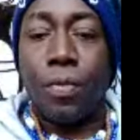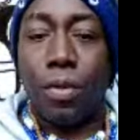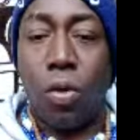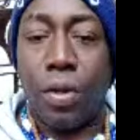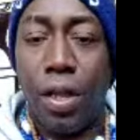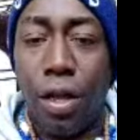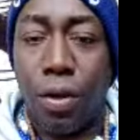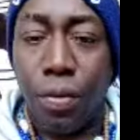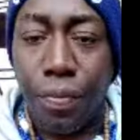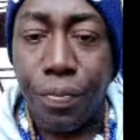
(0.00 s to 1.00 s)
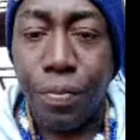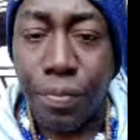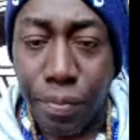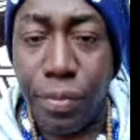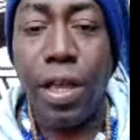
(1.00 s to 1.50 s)
No cap.
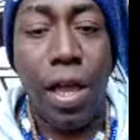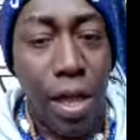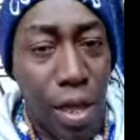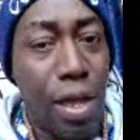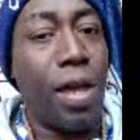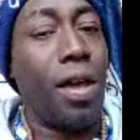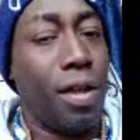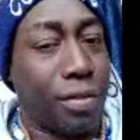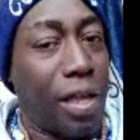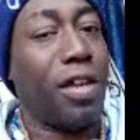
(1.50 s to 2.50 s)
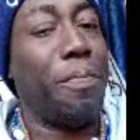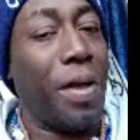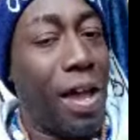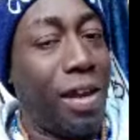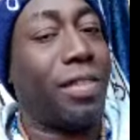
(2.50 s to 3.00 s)
Yeah, think
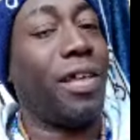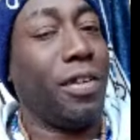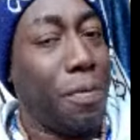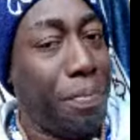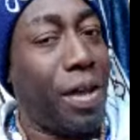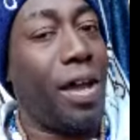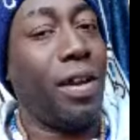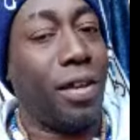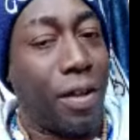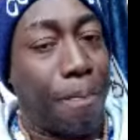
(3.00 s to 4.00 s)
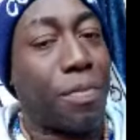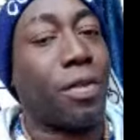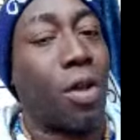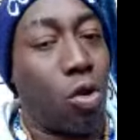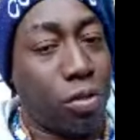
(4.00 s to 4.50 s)
about it. Think about it.
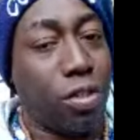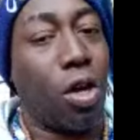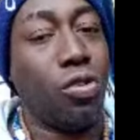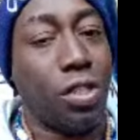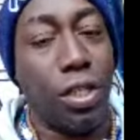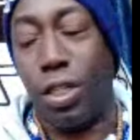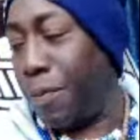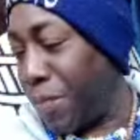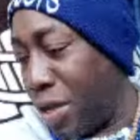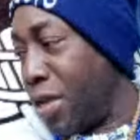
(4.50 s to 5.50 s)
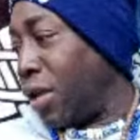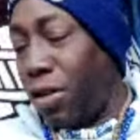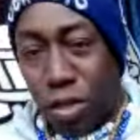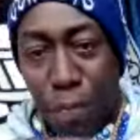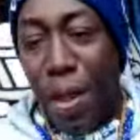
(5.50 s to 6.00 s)
Go to your shit.
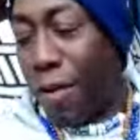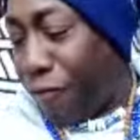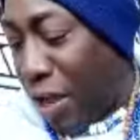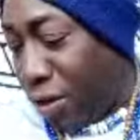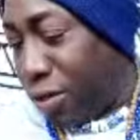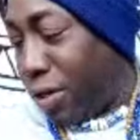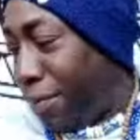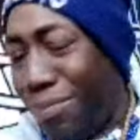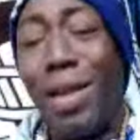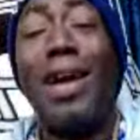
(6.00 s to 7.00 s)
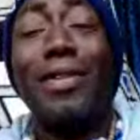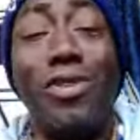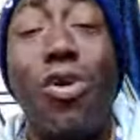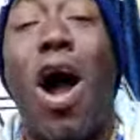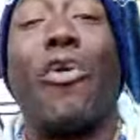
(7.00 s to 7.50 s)
Look, a matter of fact, nigga,
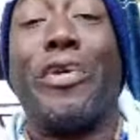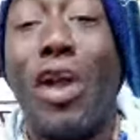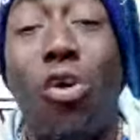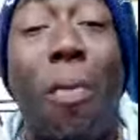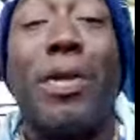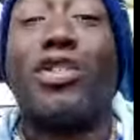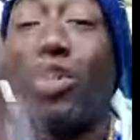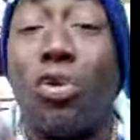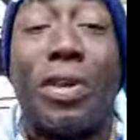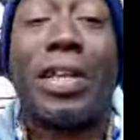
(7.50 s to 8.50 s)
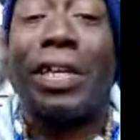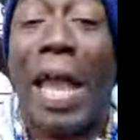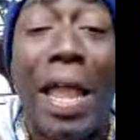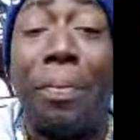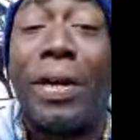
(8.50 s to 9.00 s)
you already know I'm gonna show you the
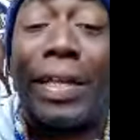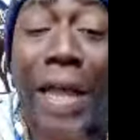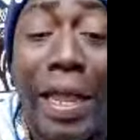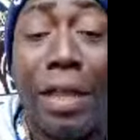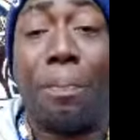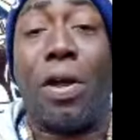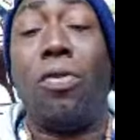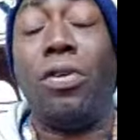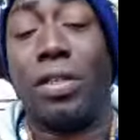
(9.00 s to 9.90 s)
game of the game, bro.